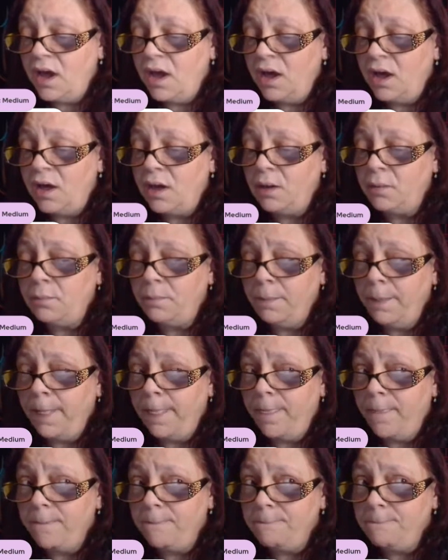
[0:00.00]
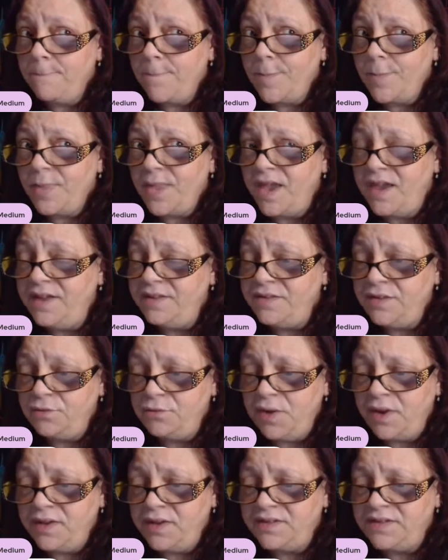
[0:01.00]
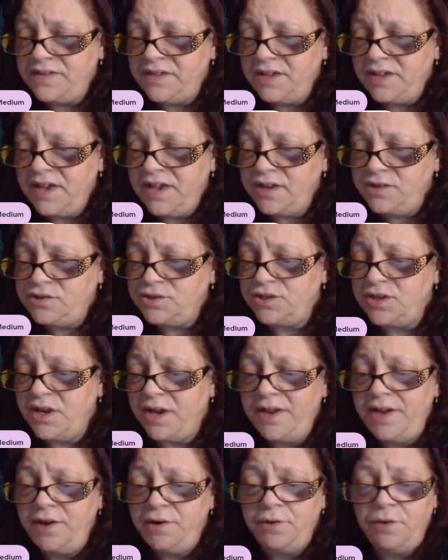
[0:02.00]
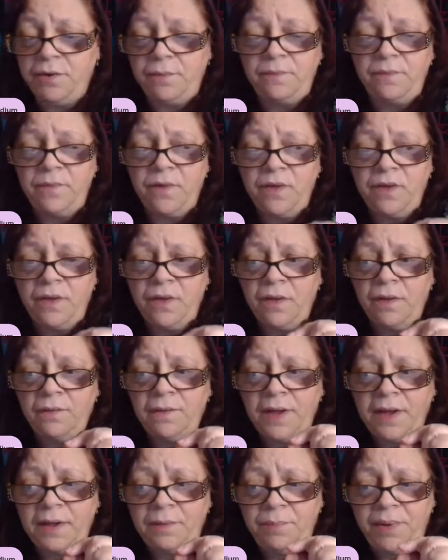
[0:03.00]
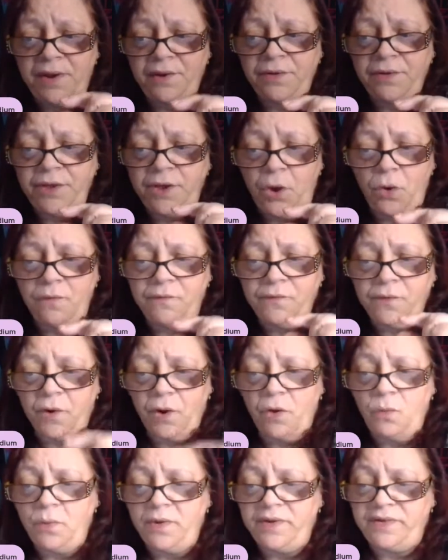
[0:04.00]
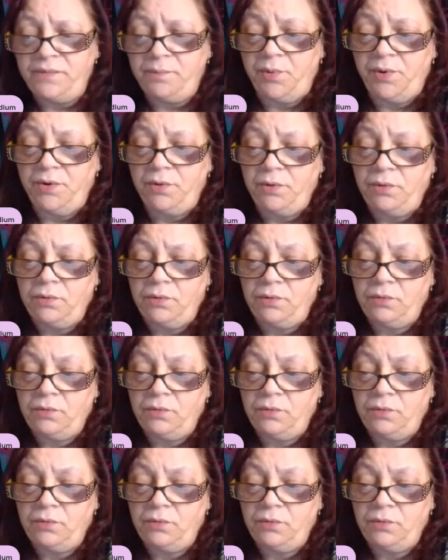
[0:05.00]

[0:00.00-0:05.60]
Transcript: um, he's in reconciliation. I hear him like barely over a whisper.